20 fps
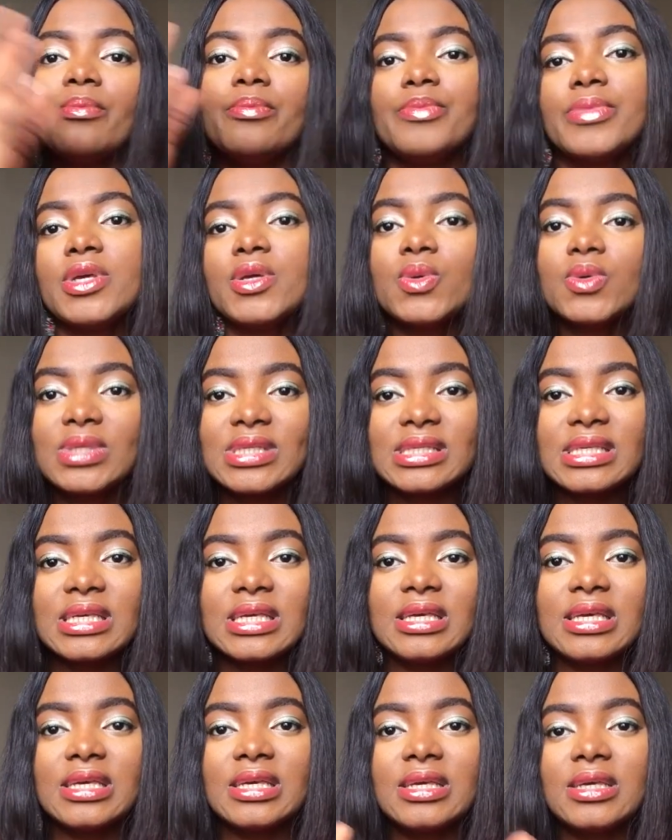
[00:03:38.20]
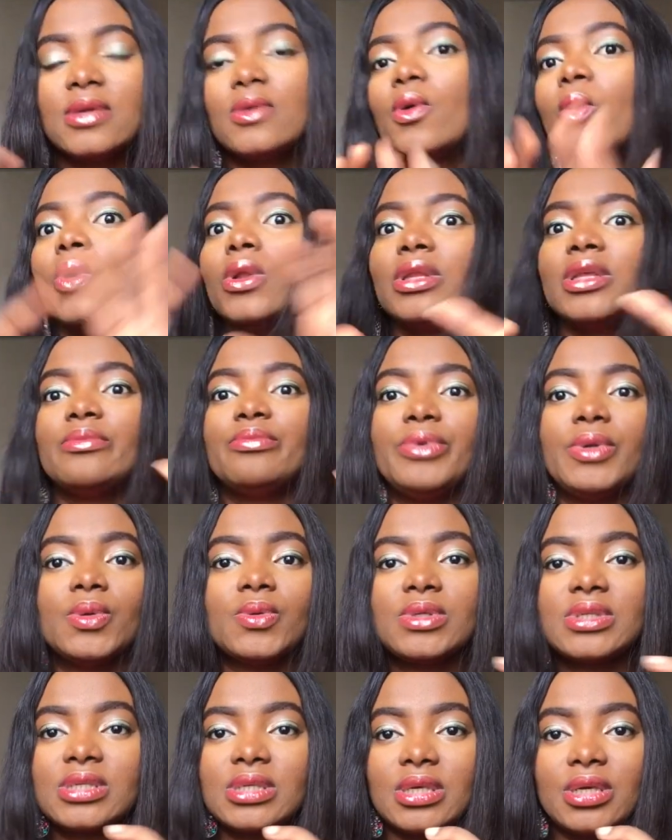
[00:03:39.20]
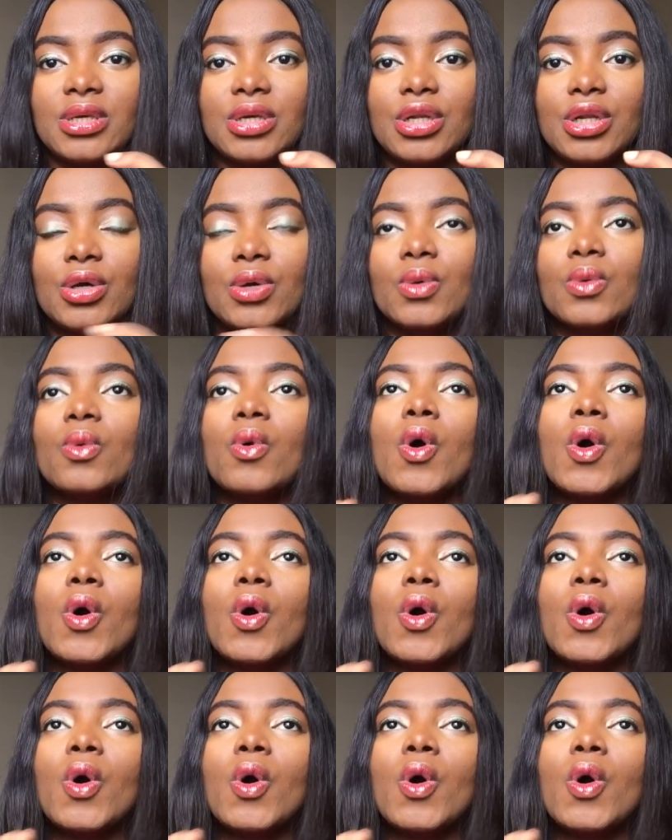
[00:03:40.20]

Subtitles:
beauty, only beauty, you know,